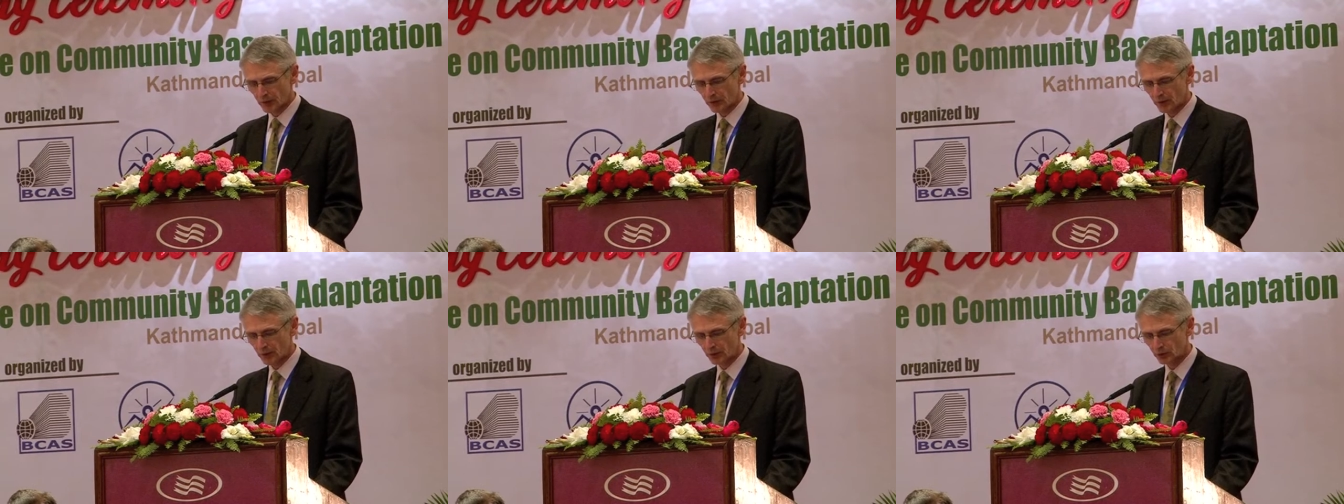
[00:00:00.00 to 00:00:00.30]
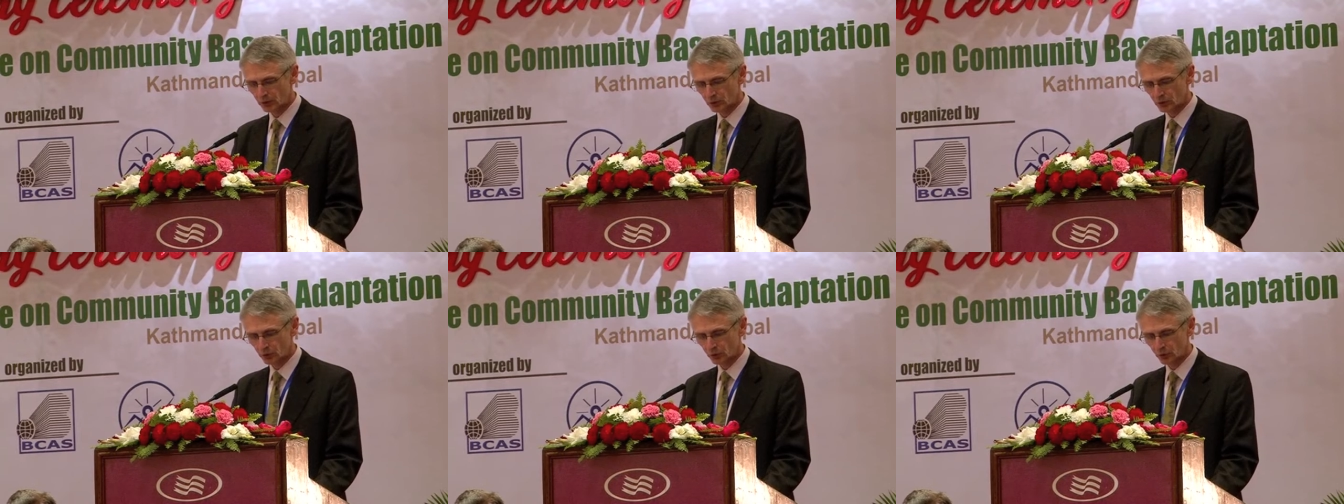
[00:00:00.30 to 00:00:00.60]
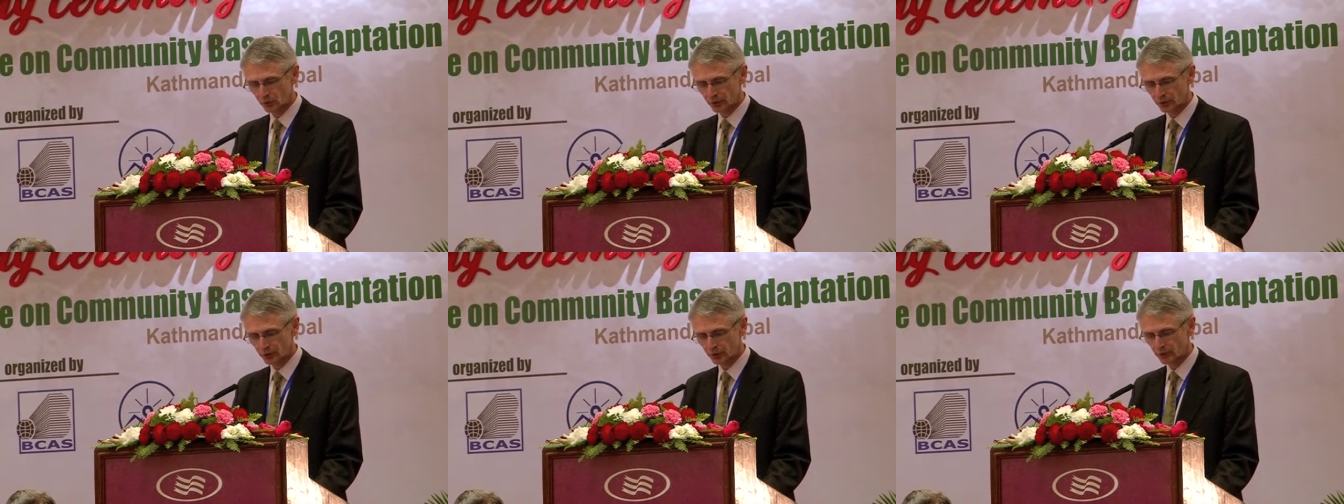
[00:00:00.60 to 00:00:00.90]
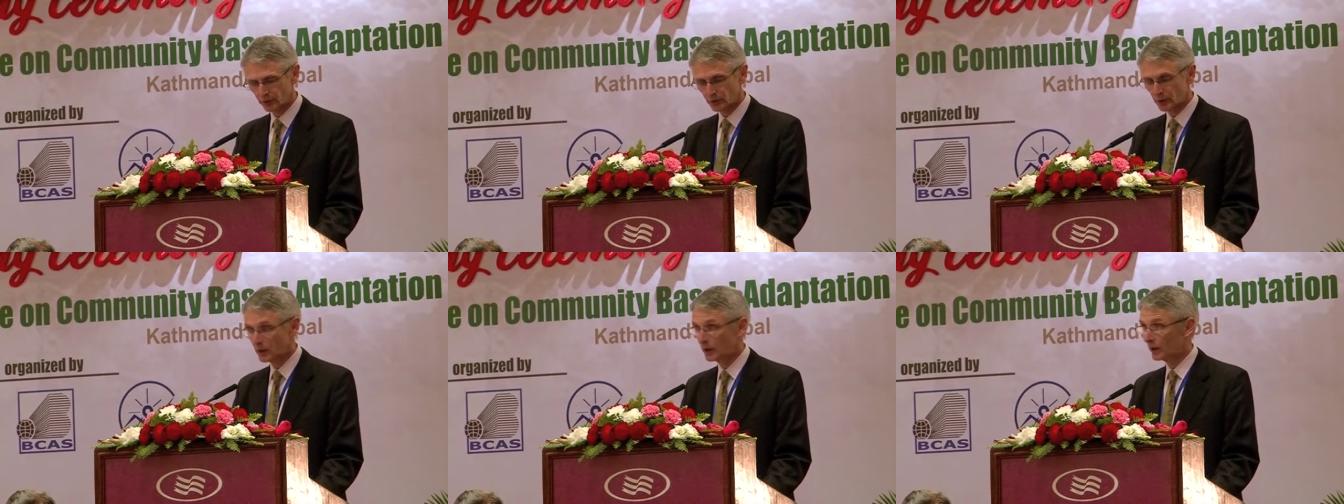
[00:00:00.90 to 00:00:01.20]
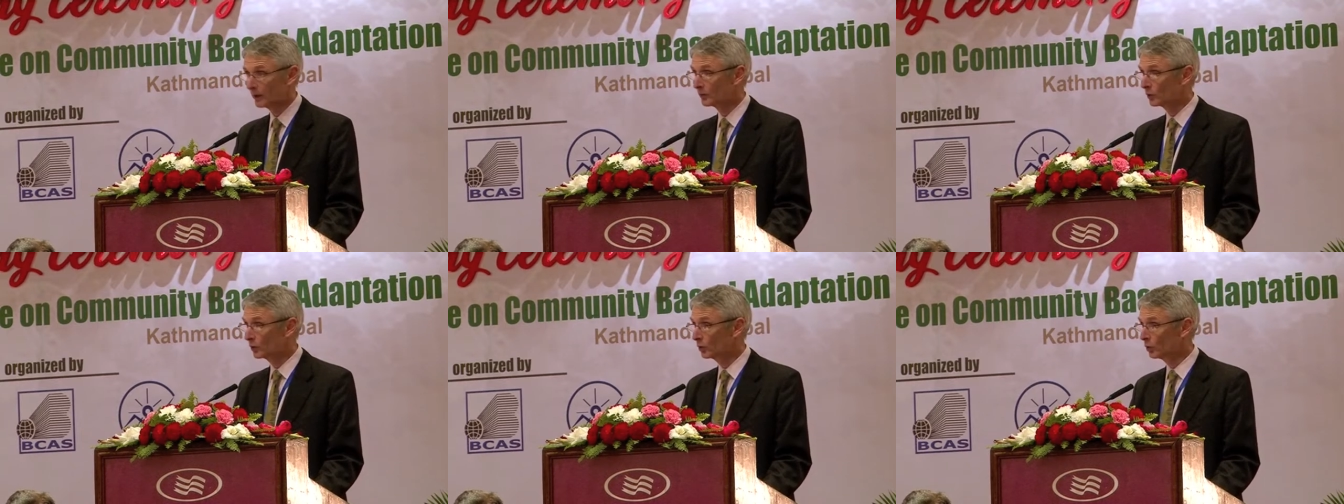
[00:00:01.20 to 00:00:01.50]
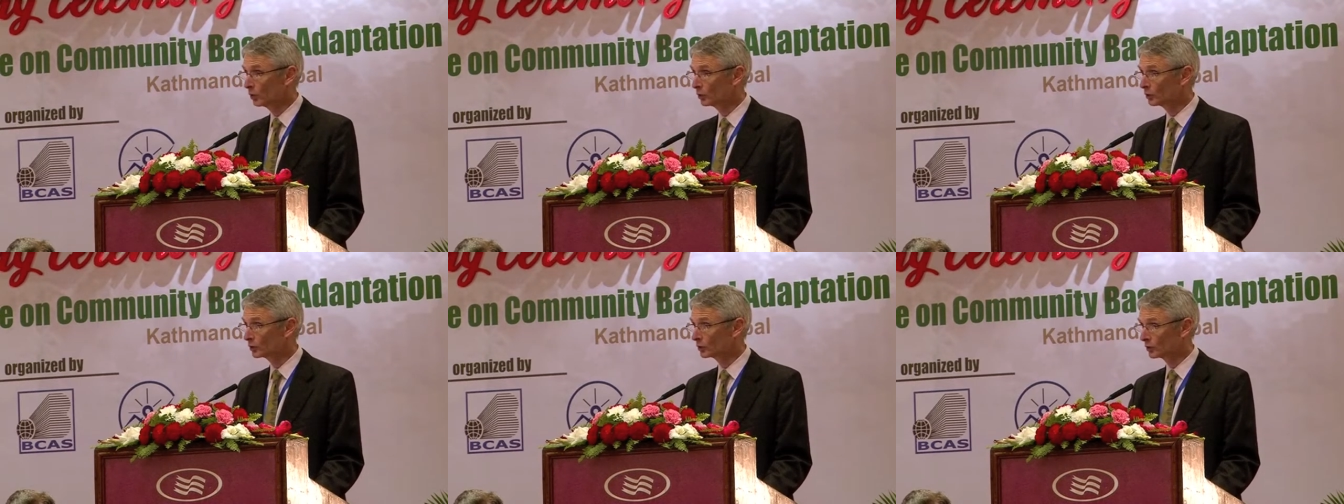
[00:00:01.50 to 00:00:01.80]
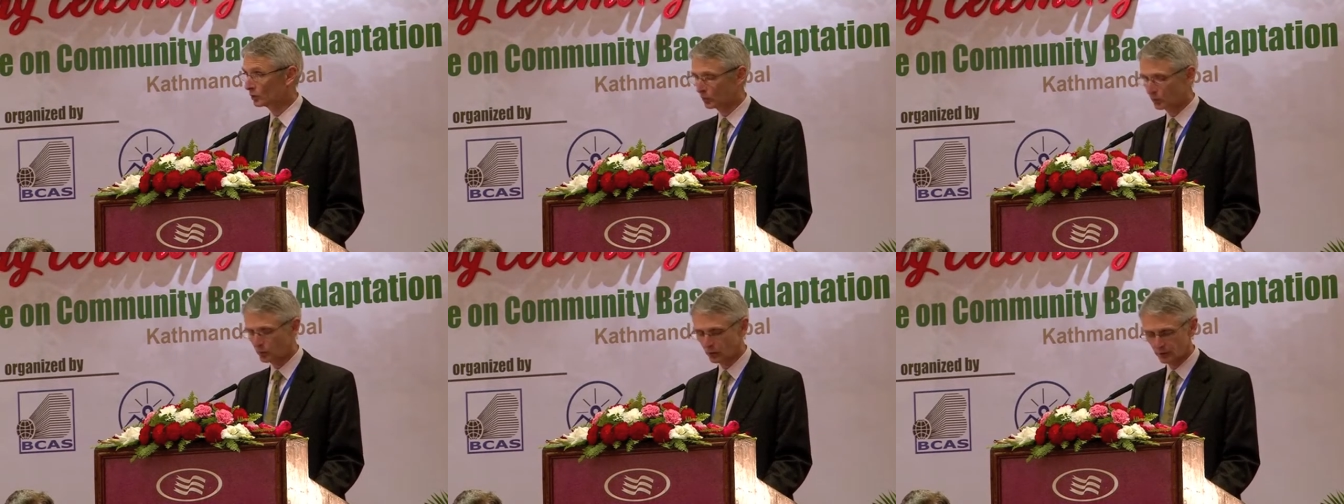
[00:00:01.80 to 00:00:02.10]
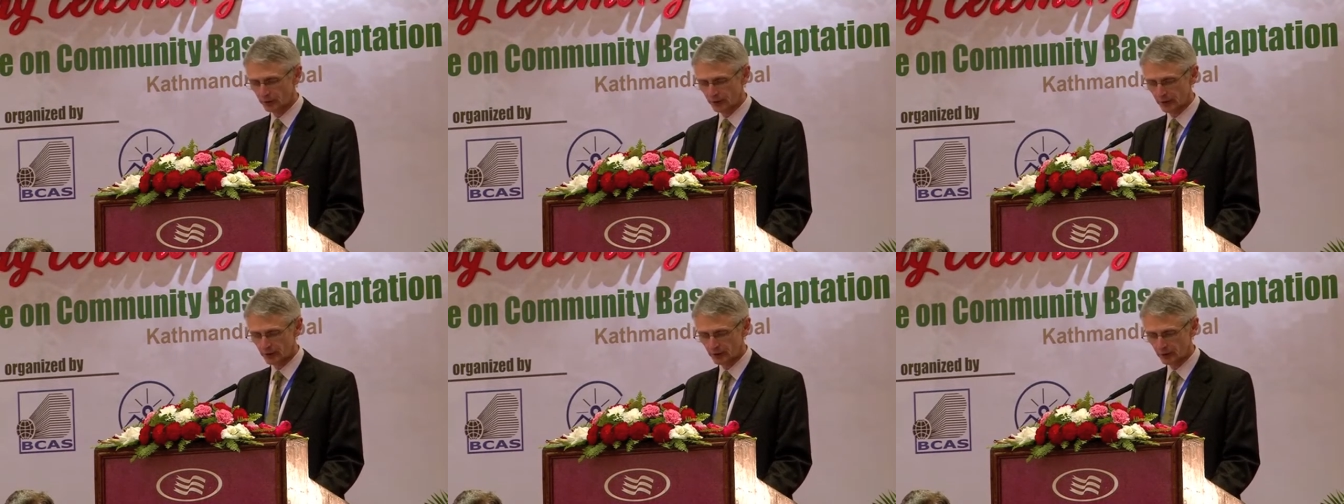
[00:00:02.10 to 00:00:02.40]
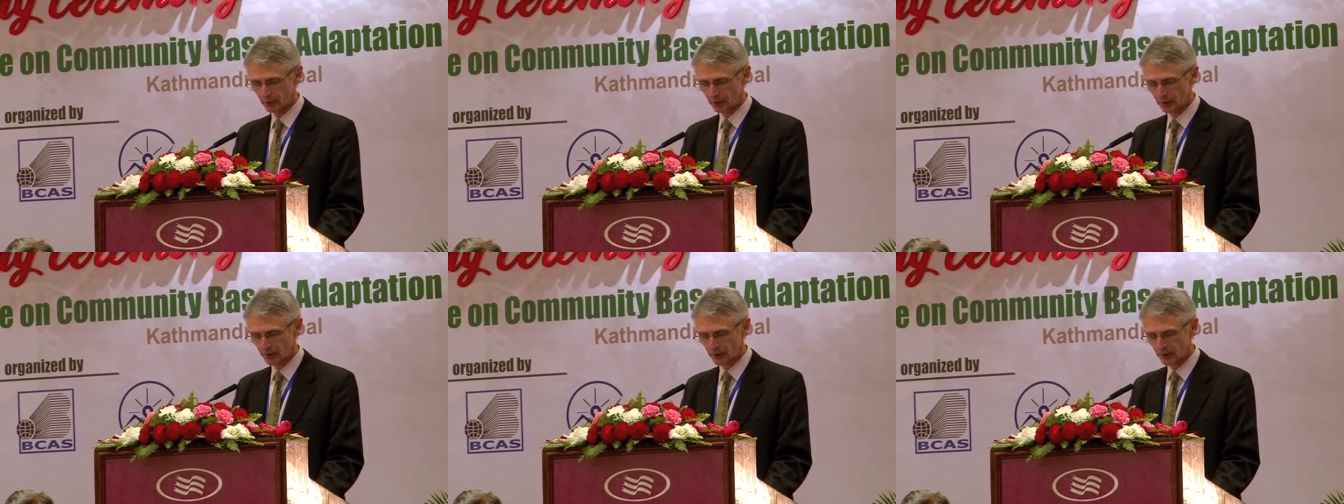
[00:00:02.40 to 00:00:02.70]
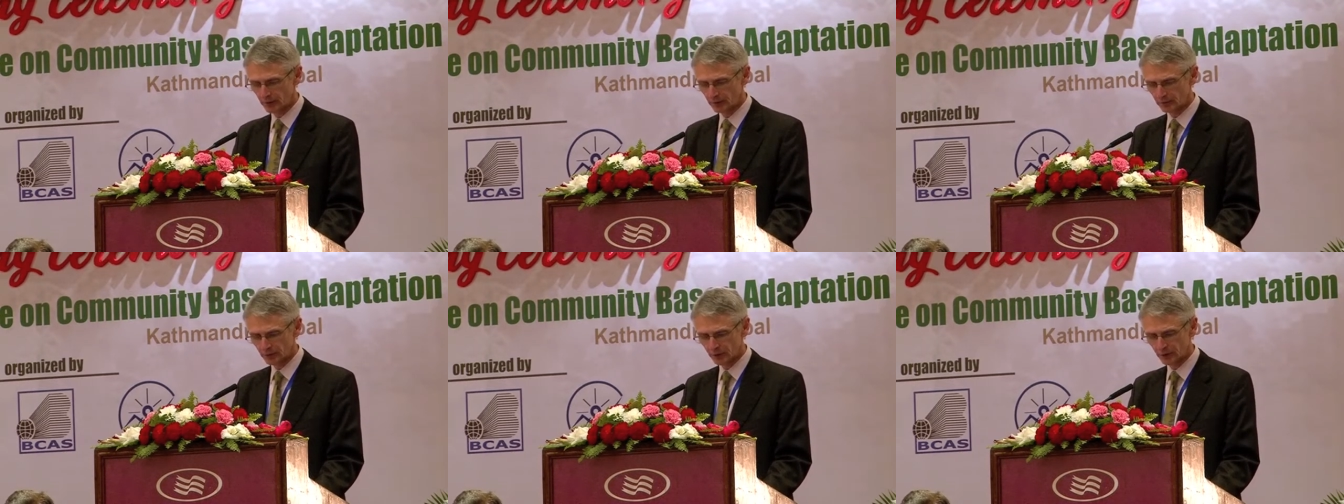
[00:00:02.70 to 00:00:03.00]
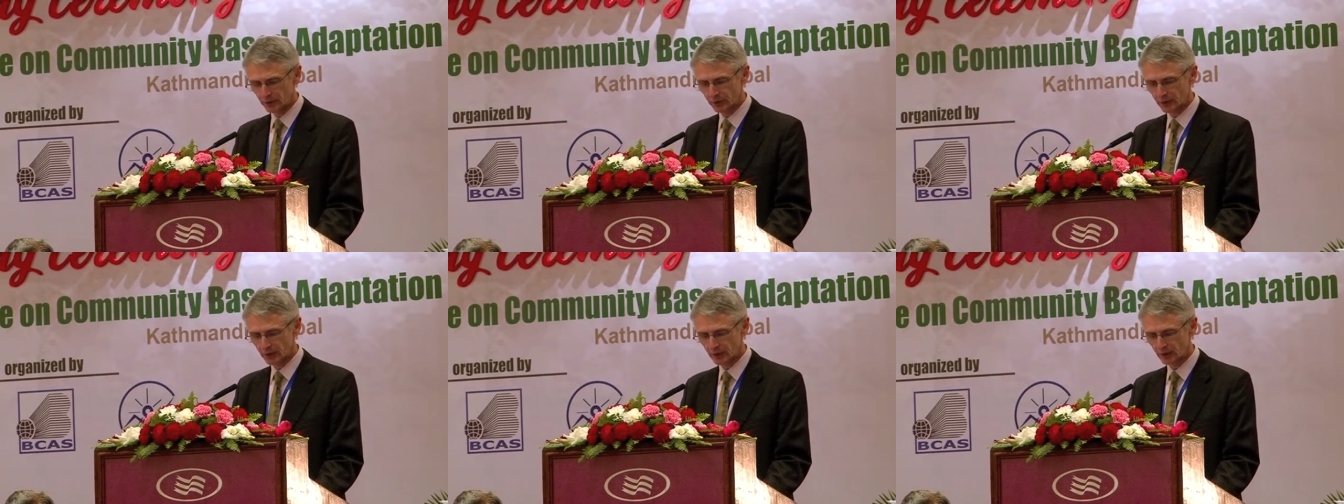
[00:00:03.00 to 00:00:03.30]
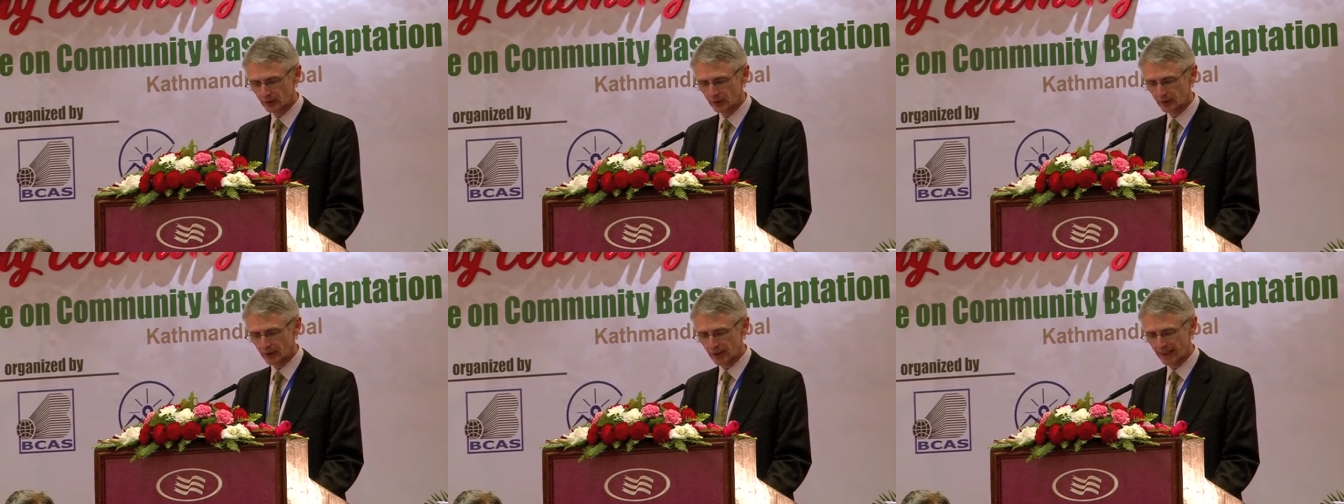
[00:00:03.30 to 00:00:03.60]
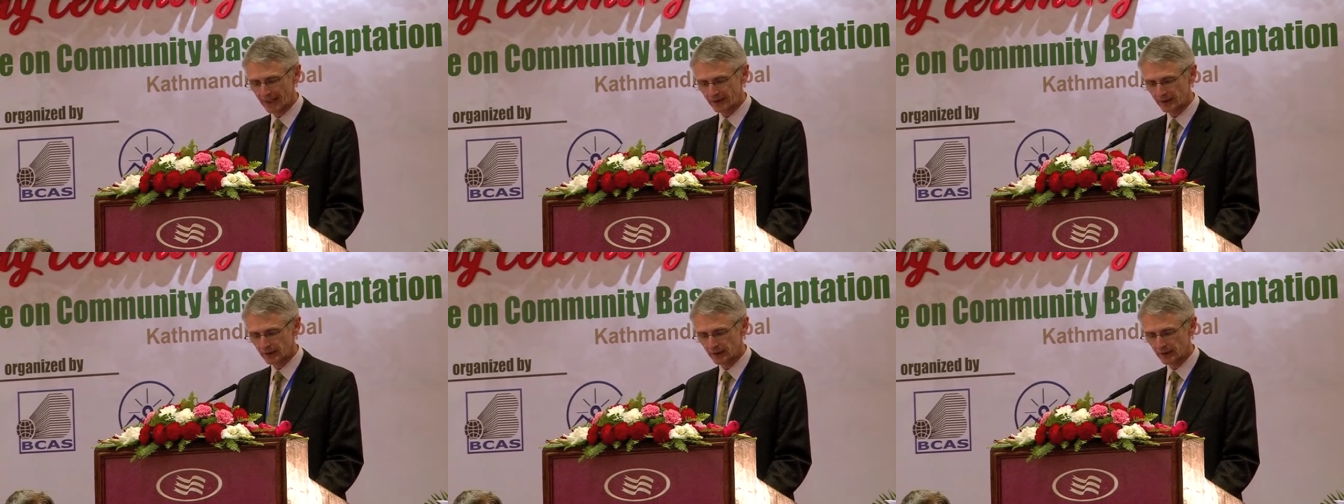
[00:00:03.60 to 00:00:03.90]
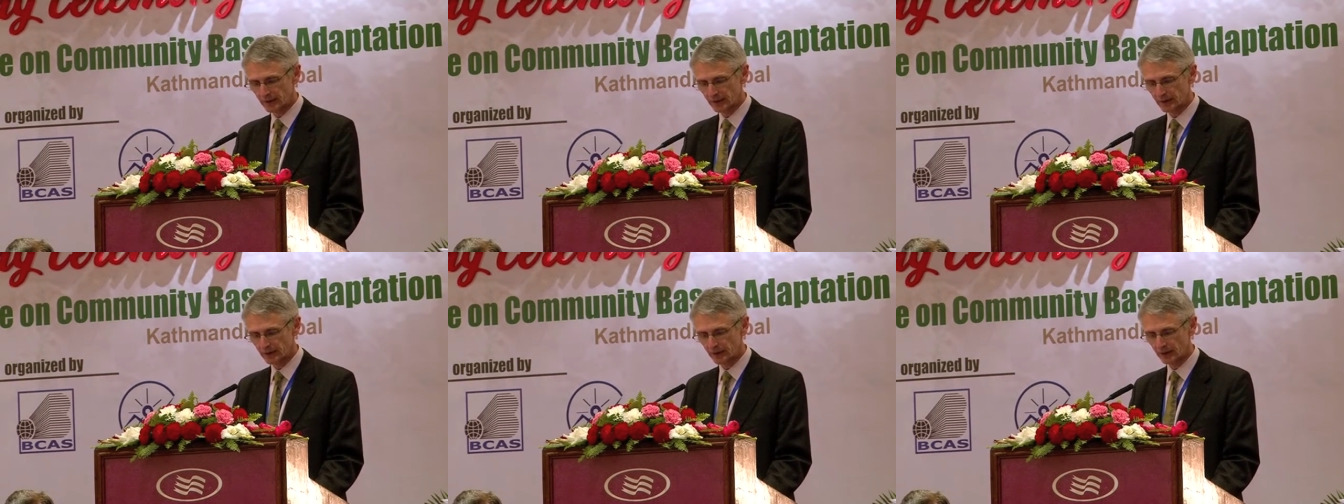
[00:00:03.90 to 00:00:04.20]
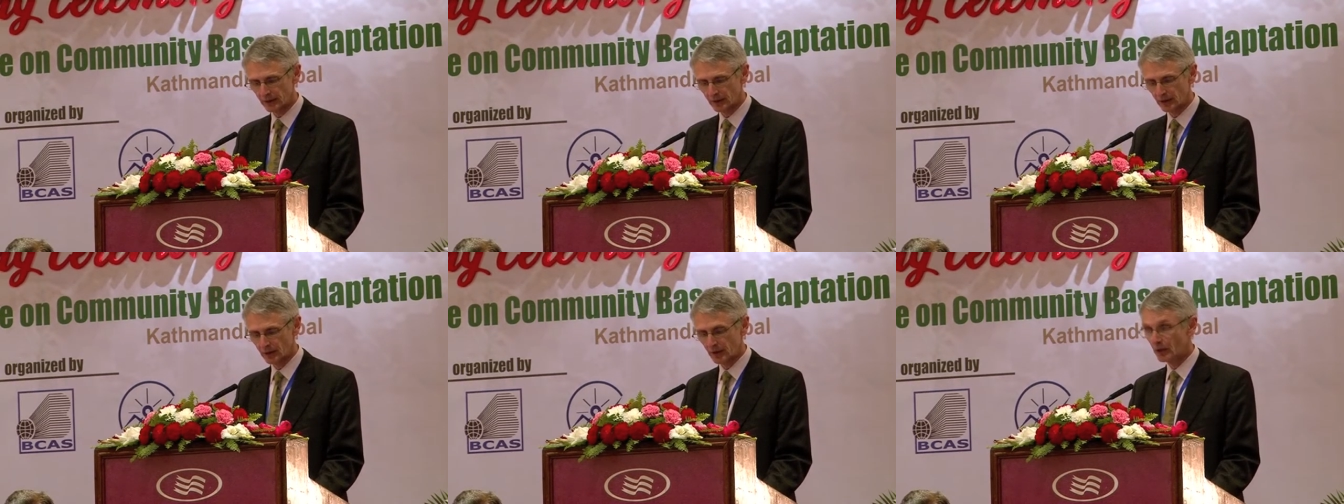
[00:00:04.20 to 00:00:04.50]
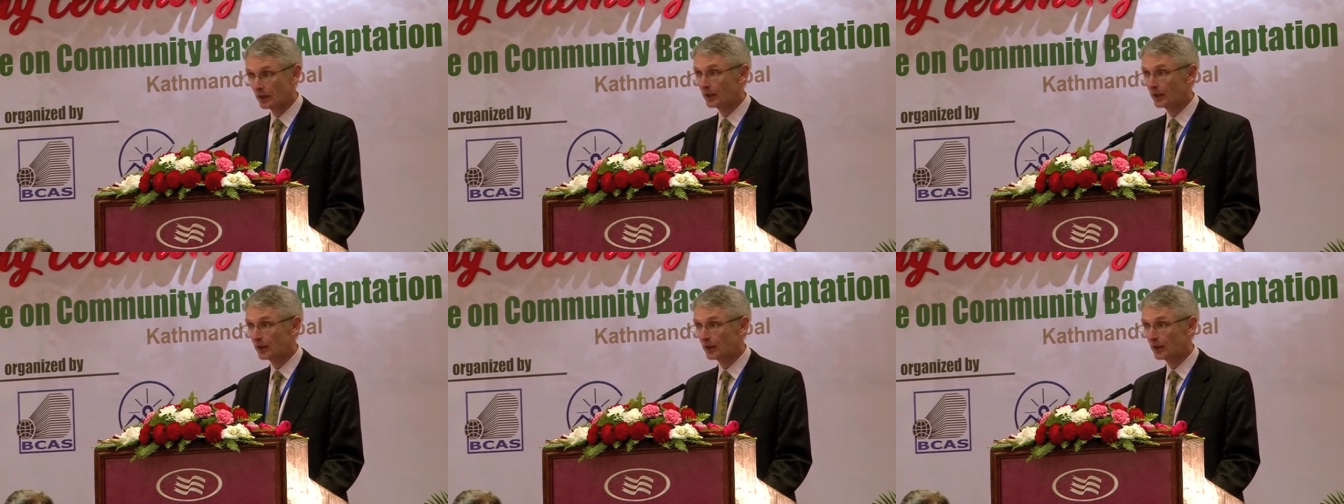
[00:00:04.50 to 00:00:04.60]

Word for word: These resources course will need to be considered as catalytic